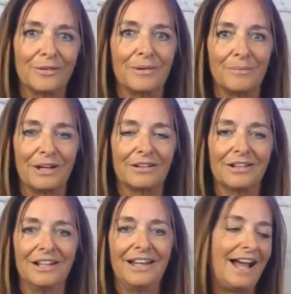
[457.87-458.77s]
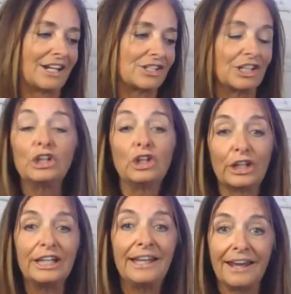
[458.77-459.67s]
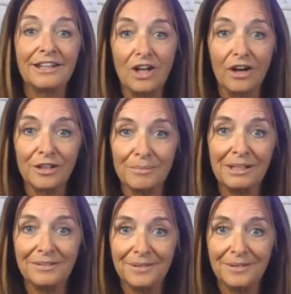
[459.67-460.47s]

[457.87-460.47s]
when we're actually looking at a document.